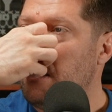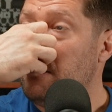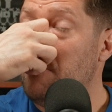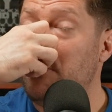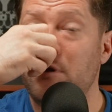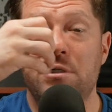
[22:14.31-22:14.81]

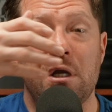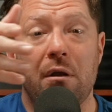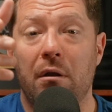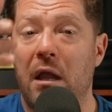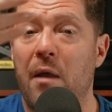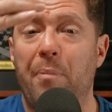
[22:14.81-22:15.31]
The music,
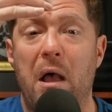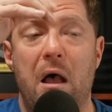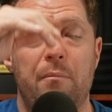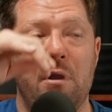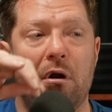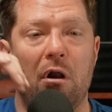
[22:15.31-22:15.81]
hip
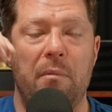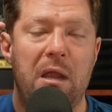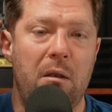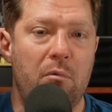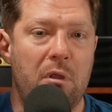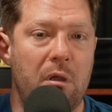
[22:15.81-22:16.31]
hop, you know what I
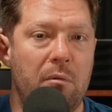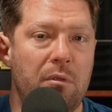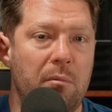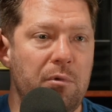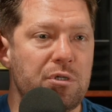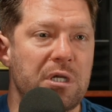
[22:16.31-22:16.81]
mean?
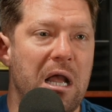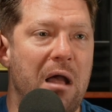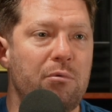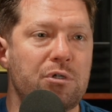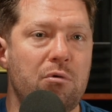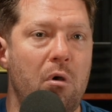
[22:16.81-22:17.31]
The music I
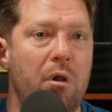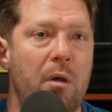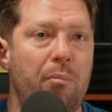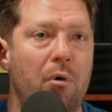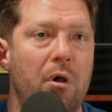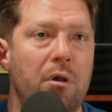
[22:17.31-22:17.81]
was growing
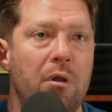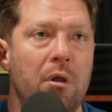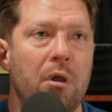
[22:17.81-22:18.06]
up on,